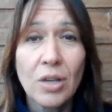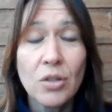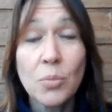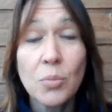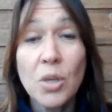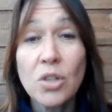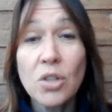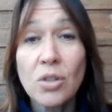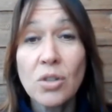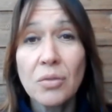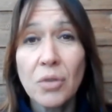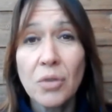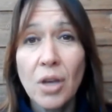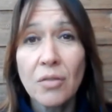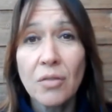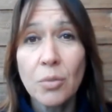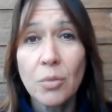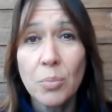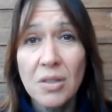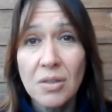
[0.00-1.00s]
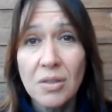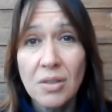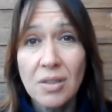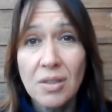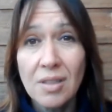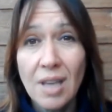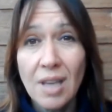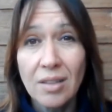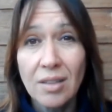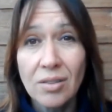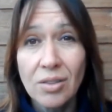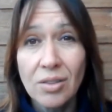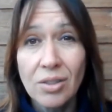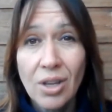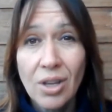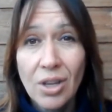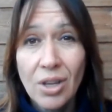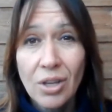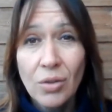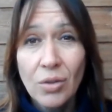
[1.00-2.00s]
especially if you have a business and
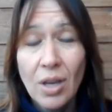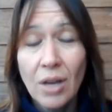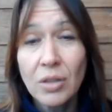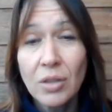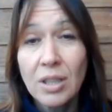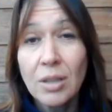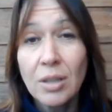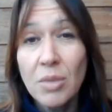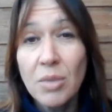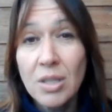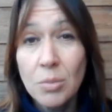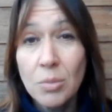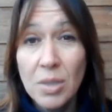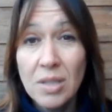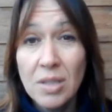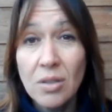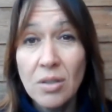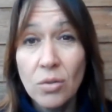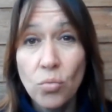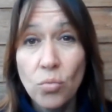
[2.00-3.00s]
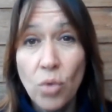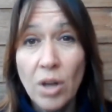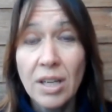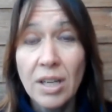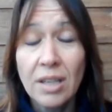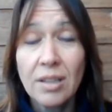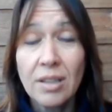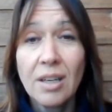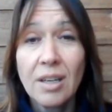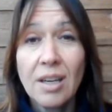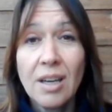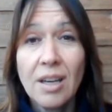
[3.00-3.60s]
you have to keep this business running